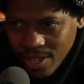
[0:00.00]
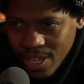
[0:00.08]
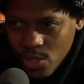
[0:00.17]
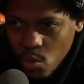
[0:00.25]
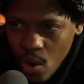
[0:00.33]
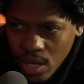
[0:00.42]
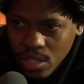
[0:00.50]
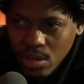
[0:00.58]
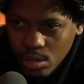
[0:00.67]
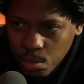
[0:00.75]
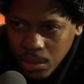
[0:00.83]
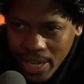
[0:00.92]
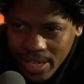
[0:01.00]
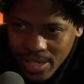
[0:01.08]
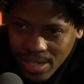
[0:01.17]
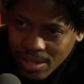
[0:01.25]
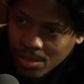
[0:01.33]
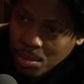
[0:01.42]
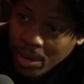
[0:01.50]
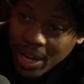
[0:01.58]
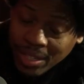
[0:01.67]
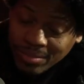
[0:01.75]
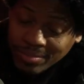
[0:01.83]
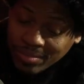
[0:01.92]
It's one of those places,
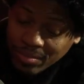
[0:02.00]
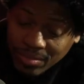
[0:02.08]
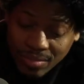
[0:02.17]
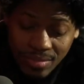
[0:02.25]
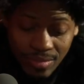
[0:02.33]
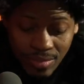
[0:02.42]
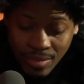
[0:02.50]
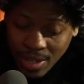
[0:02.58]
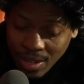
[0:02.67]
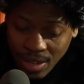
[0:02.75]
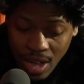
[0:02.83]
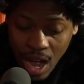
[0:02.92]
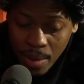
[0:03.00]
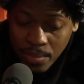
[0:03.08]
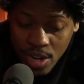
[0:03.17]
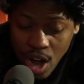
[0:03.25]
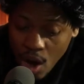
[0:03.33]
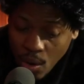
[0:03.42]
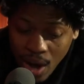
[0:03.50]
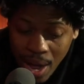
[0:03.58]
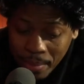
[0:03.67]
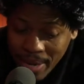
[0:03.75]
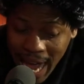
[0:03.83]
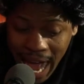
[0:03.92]
but no,
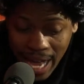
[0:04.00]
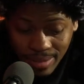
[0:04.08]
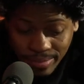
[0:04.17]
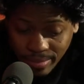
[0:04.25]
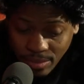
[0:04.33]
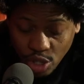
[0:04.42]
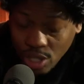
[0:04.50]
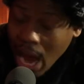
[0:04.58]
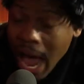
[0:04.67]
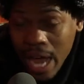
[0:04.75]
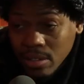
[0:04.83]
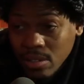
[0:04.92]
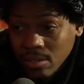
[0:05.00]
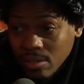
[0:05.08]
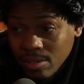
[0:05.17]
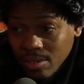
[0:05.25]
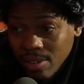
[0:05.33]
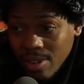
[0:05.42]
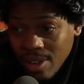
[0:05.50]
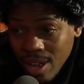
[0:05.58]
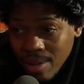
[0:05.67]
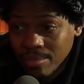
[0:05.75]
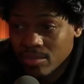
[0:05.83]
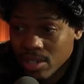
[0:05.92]
I'm not shocked.
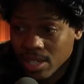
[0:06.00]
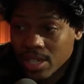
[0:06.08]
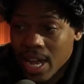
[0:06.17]
I'm really